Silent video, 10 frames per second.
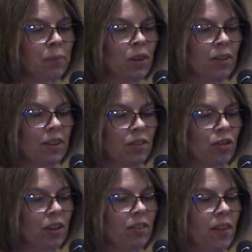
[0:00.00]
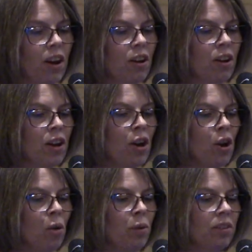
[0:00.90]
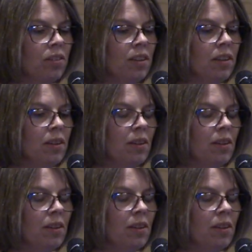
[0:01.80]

districts there, we see